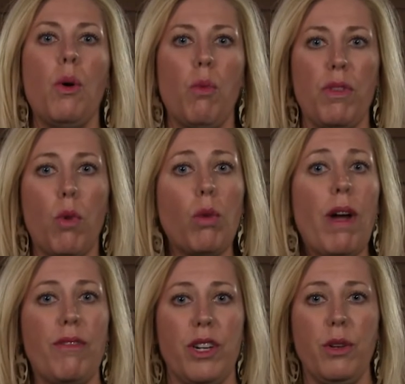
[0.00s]
with more
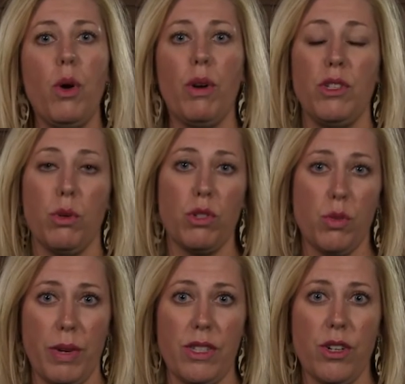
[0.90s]
revenue going towards
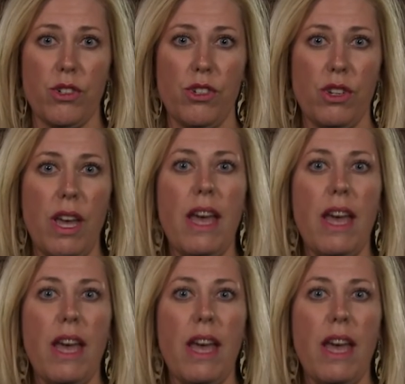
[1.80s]
research.